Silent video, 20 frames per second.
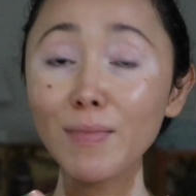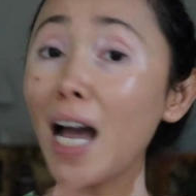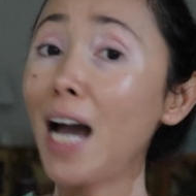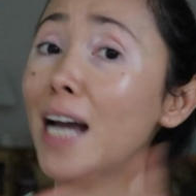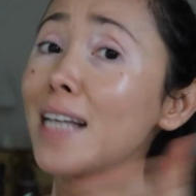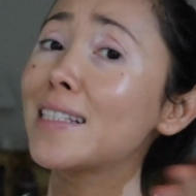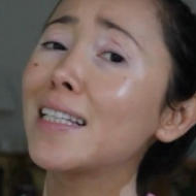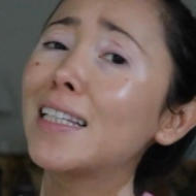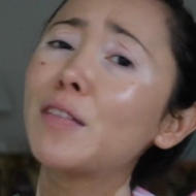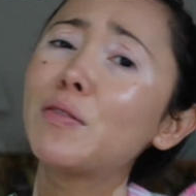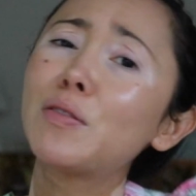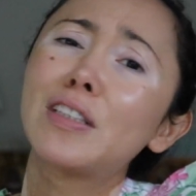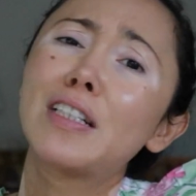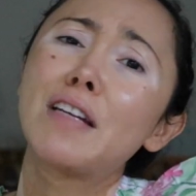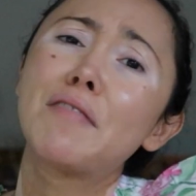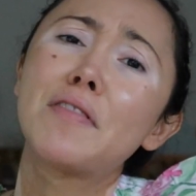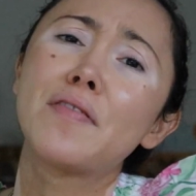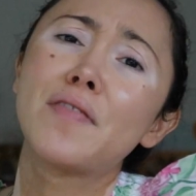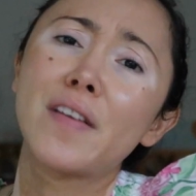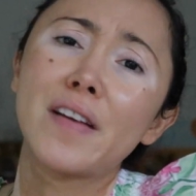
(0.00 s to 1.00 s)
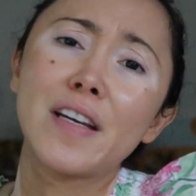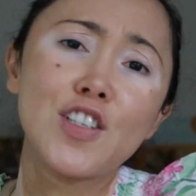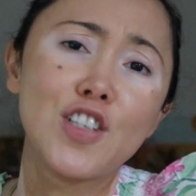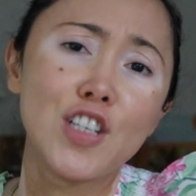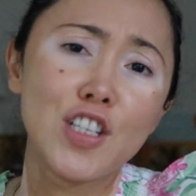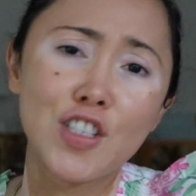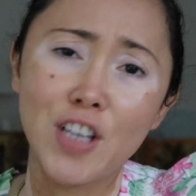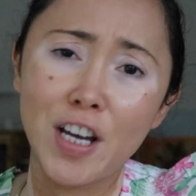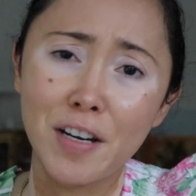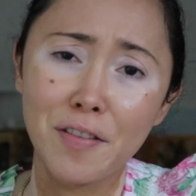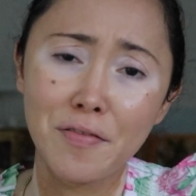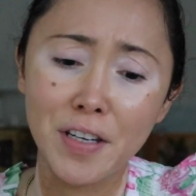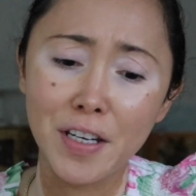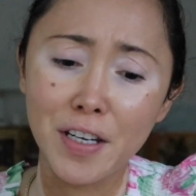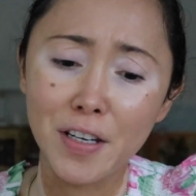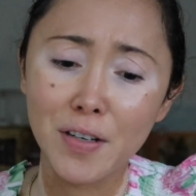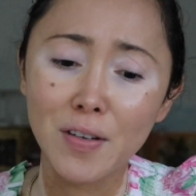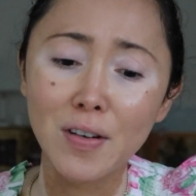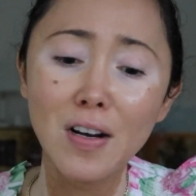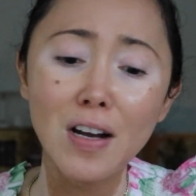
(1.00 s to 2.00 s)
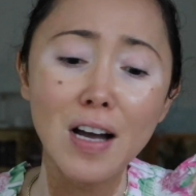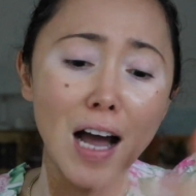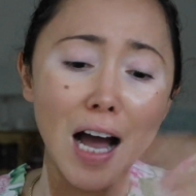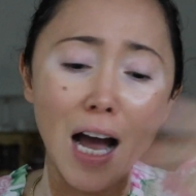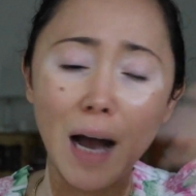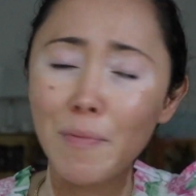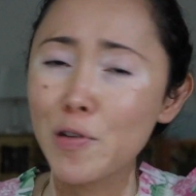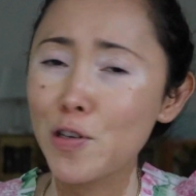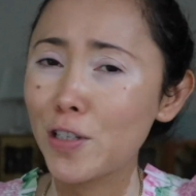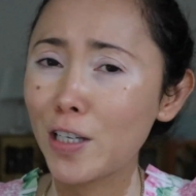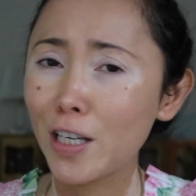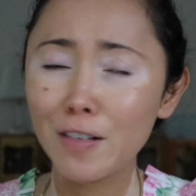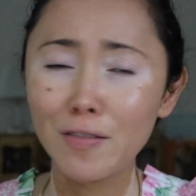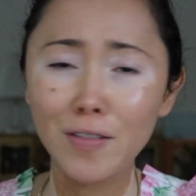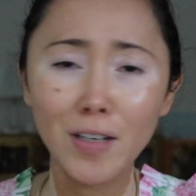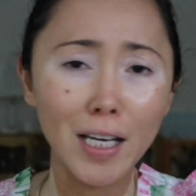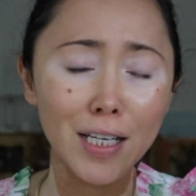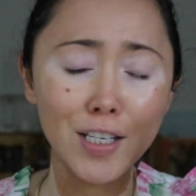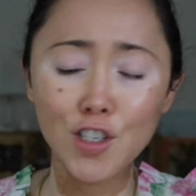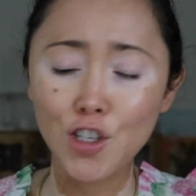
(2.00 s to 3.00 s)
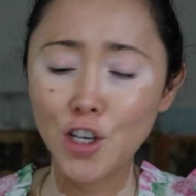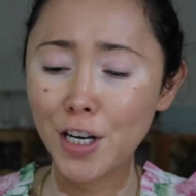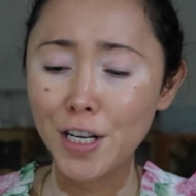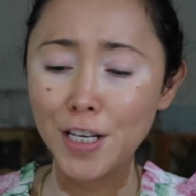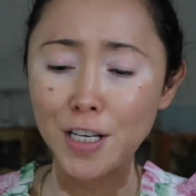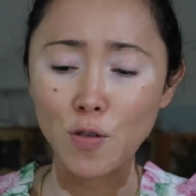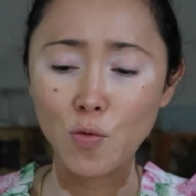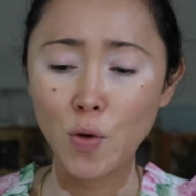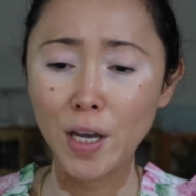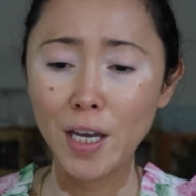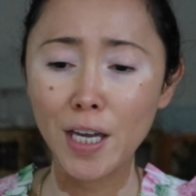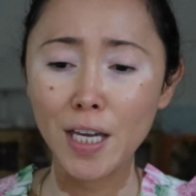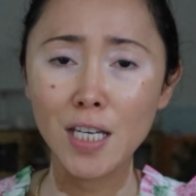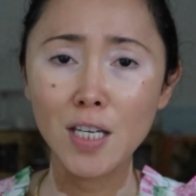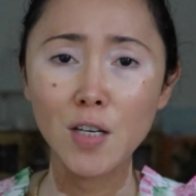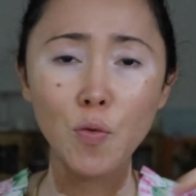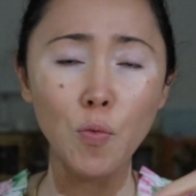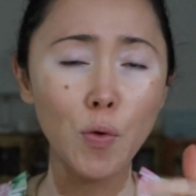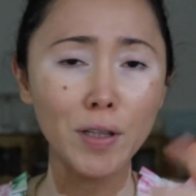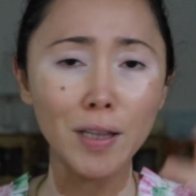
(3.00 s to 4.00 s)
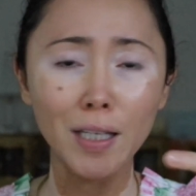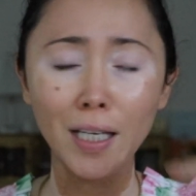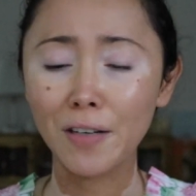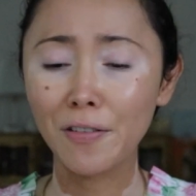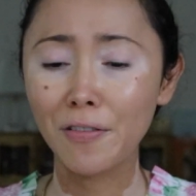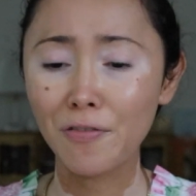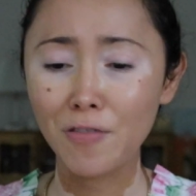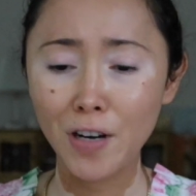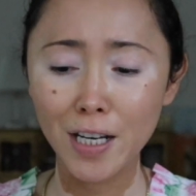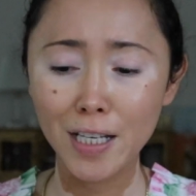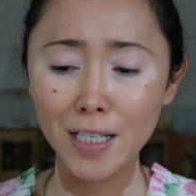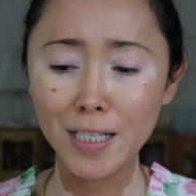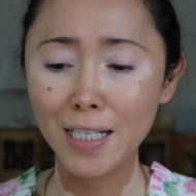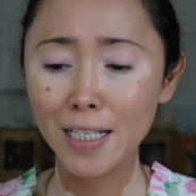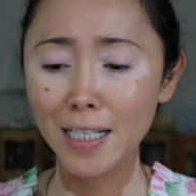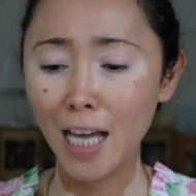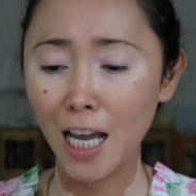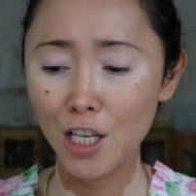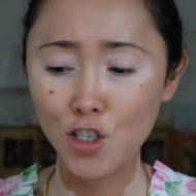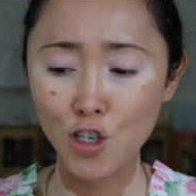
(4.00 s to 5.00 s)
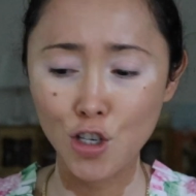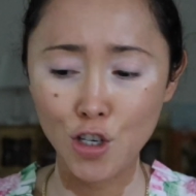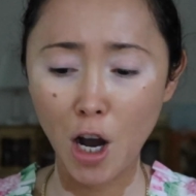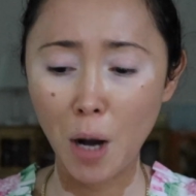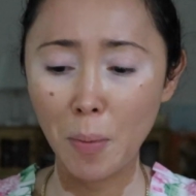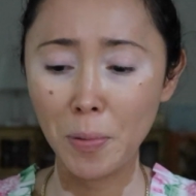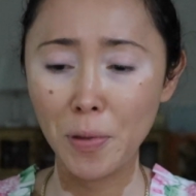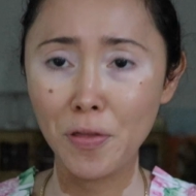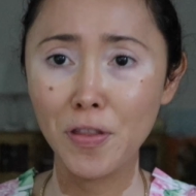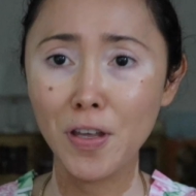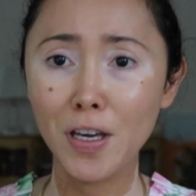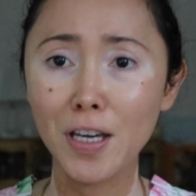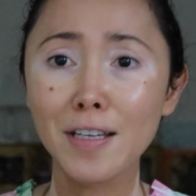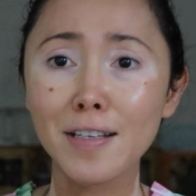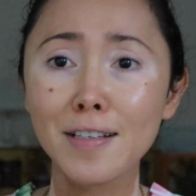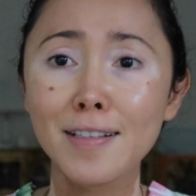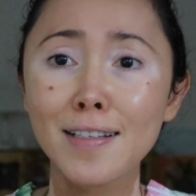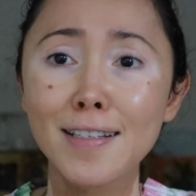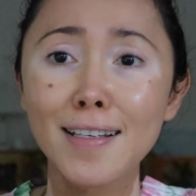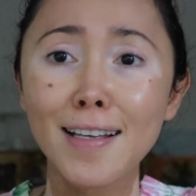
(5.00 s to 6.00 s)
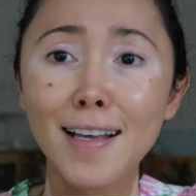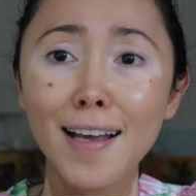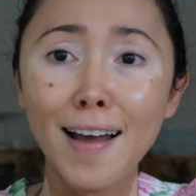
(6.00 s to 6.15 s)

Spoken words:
I said it was gonna be a very chit-chatty video. I'm just kind of like chatting away with like a friend, catching up on things.